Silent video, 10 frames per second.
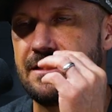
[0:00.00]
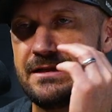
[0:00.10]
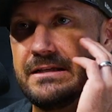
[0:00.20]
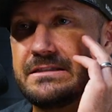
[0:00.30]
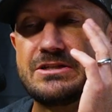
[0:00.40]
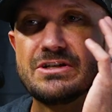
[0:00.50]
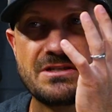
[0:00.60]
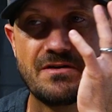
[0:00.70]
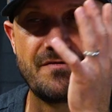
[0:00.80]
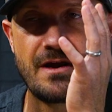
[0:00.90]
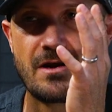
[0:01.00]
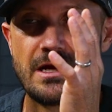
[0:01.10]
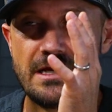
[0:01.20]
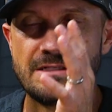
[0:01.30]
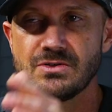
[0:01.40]
It's just a
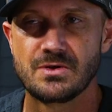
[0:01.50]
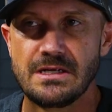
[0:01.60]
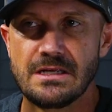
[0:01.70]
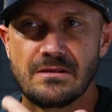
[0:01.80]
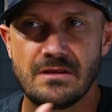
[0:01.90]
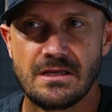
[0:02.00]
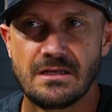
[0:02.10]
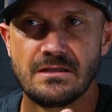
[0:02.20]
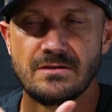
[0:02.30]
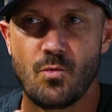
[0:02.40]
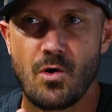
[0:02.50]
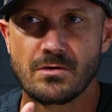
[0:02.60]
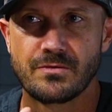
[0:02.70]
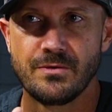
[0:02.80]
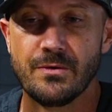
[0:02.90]
very intriguing thing to
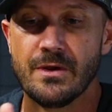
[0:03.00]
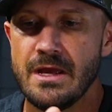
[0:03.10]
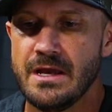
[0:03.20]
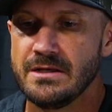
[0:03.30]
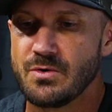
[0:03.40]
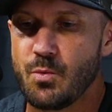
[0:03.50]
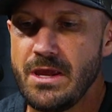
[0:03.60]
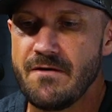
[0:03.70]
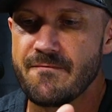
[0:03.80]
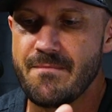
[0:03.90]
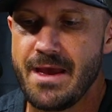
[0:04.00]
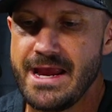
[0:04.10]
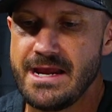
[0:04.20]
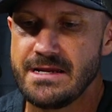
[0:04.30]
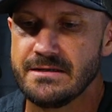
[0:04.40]
walk through. So we have
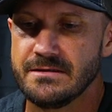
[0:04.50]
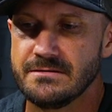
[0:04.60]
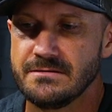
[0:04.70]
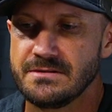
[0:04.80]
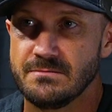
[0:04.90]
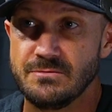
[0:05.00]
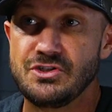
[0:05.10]
made some